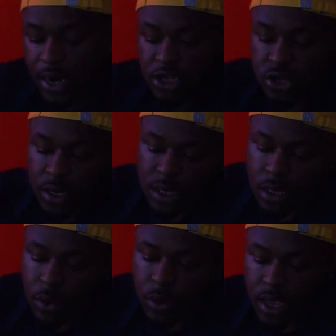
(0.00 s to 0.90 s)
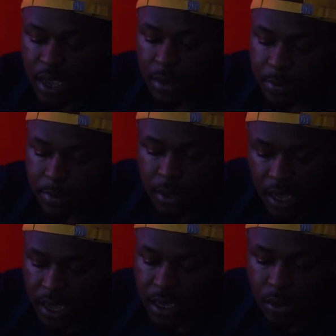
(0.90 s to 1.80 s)
when they dropped that no cap,
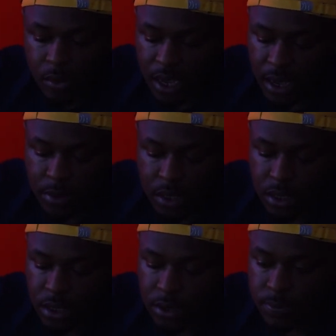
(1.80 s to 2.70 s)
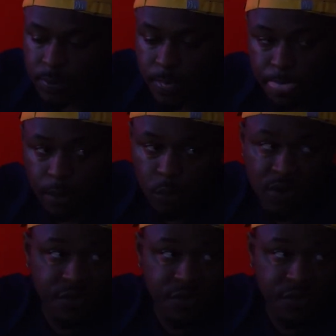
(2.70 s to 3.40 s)
I ain't going to cap, because we